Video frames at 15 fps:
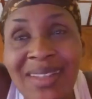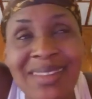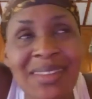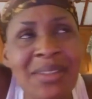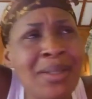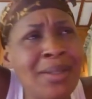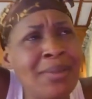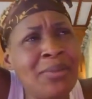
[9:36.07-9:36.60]
I
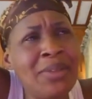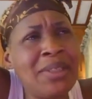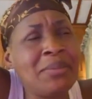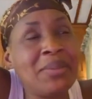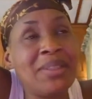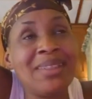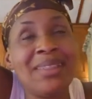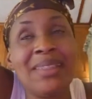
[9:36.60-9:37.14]
said, wait a
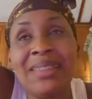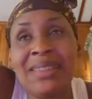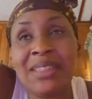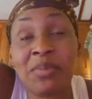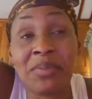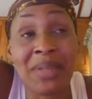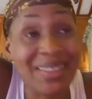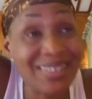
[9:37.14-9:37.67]
minute,
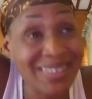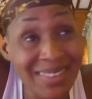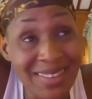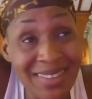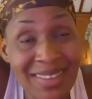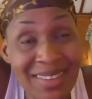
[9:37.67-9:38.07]
Linda's pregnant.